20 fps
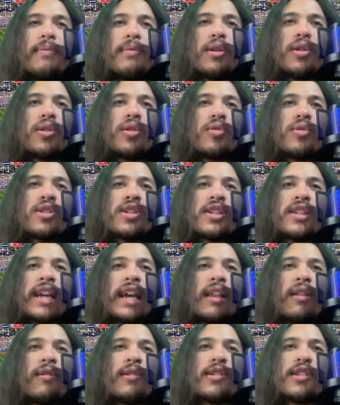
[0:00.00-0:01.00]
Chris
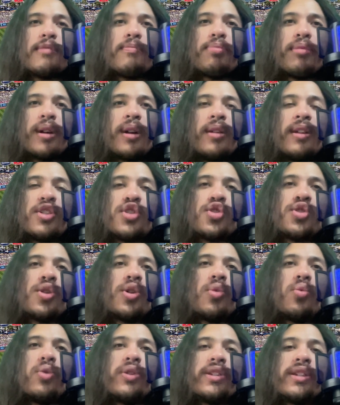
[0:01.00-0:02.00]
Taylor is a player that
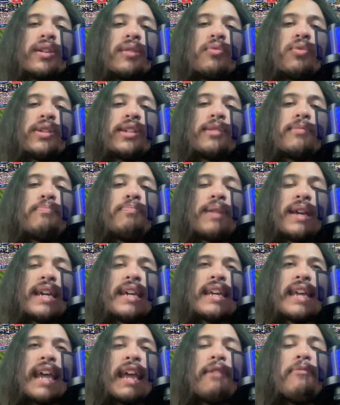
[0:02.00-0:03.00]
sure was a
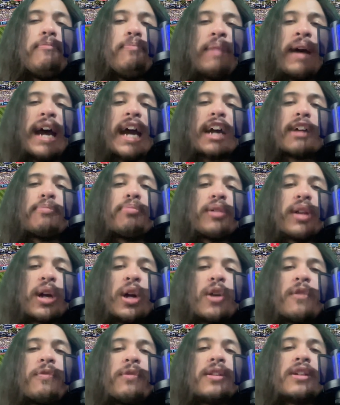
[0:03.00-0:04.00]
big impact
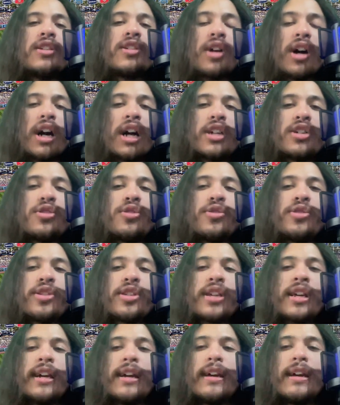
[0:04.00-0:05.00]
player for the
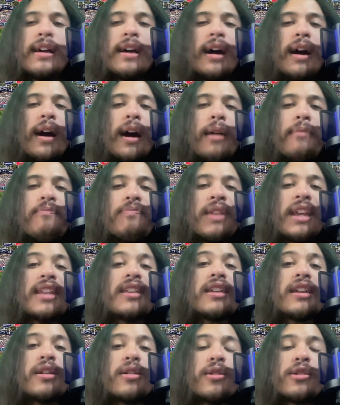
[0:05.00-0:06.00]
Dodgers
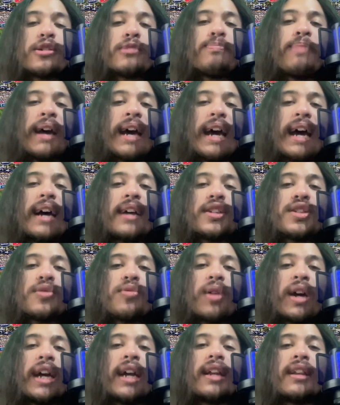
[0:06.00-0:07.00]
in years past,
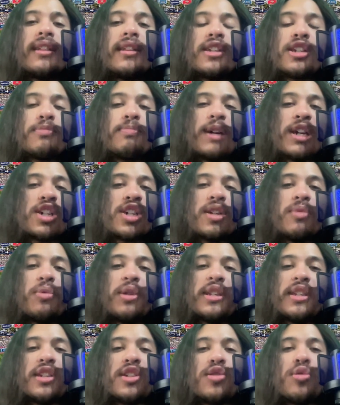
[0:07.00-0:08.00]
right? Especially,
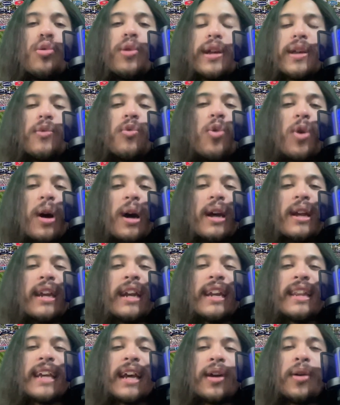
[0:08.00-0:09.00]
21,
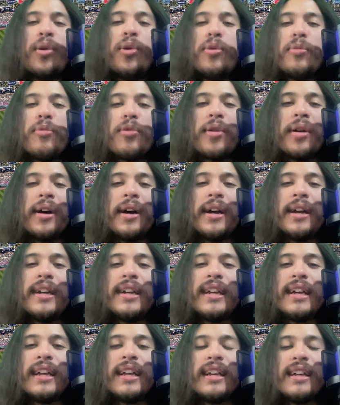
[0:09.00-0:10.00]
hitting that home
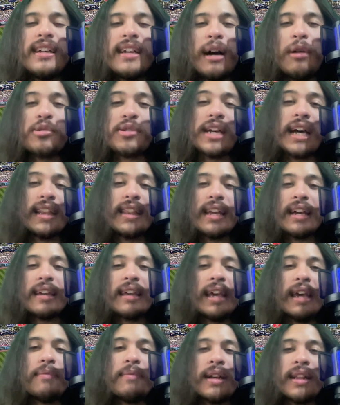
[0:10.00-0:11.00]
run. I was at that
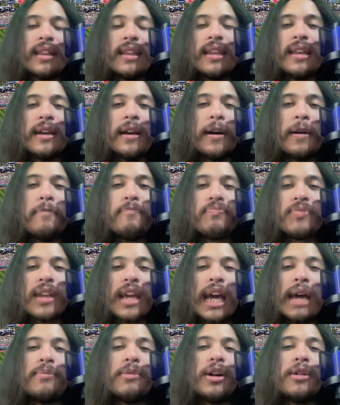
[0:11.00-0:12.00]
game at the
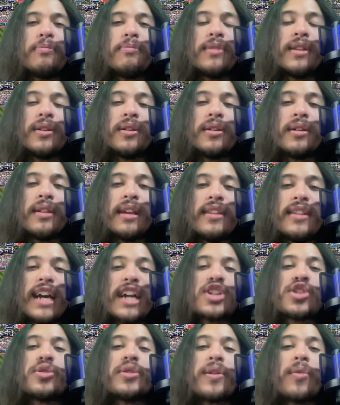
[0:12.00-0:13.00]
the
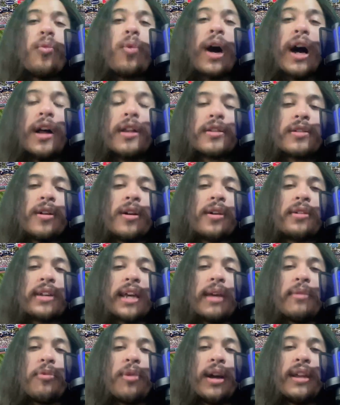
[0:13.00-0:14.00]
National League Wild Card
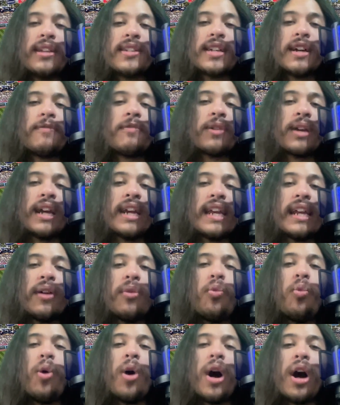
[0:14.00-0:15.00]
game, right? Let's not forget he had a
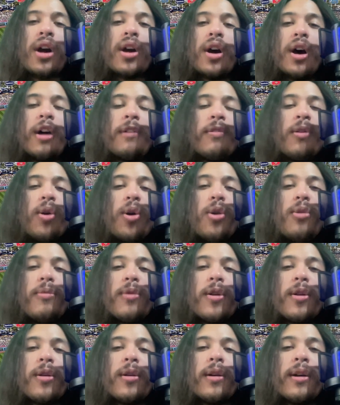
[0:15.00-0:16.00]
walk-off homer